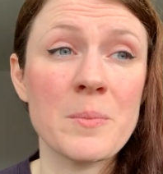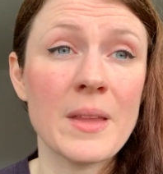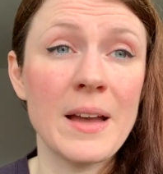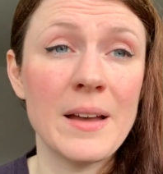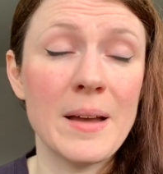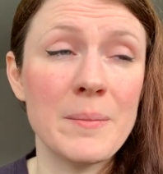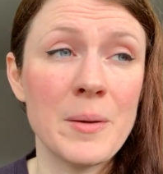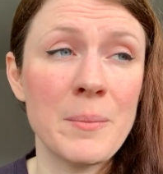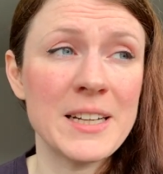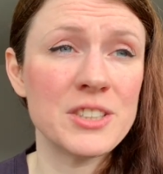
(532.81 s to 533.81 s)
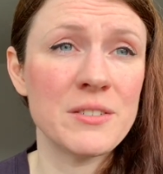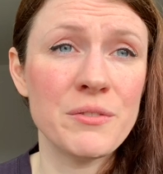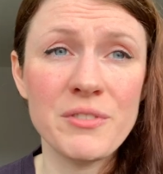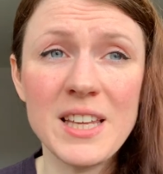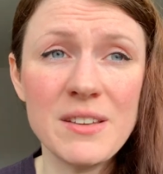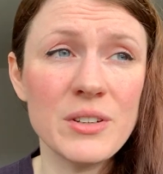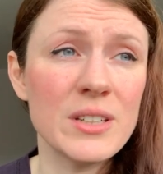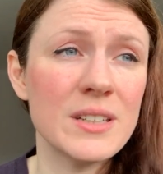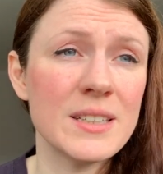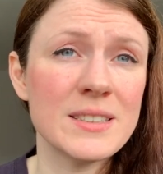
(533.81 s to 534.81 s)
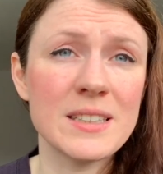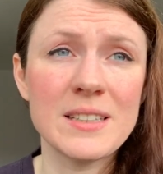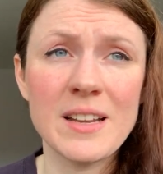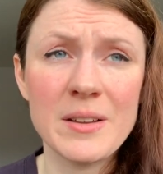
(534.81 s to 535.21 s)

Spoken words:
managing fevers and